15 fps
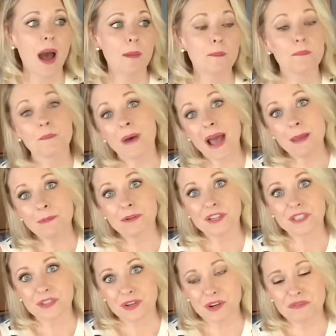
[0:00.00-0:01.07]
My
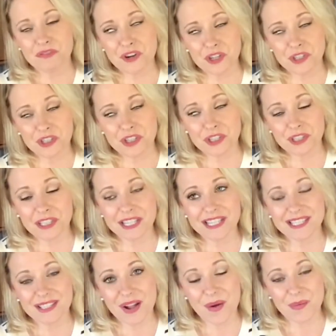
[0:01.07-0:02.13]
printer, unfortunately,
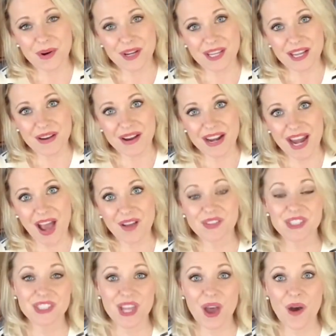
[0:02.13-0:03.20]
is not working right now,
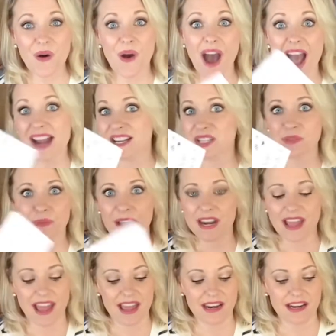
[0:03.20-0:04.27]
so I just went
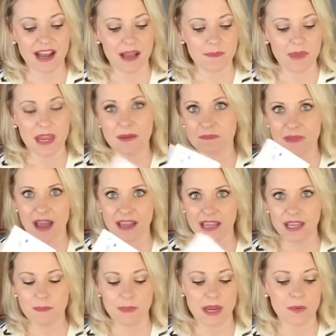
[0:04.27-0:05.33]
ahead and I
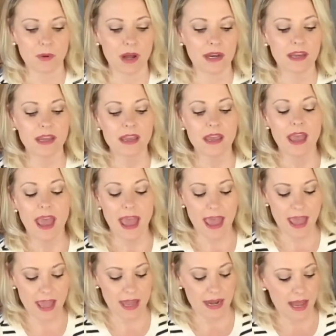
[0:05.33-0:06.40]
handmade one.
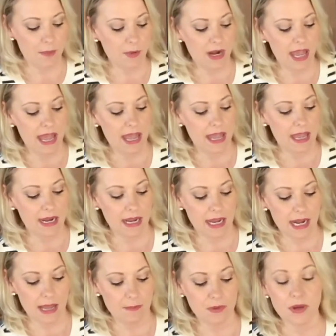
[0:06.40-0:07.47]
And I went ahead and
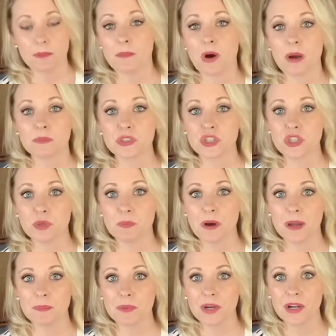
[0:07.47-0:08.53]
I put mom's
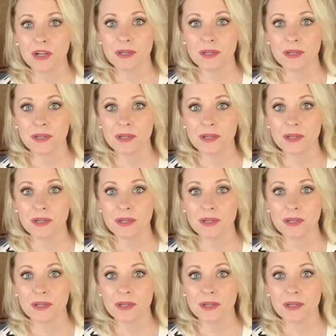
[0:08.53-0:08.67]
coupon book.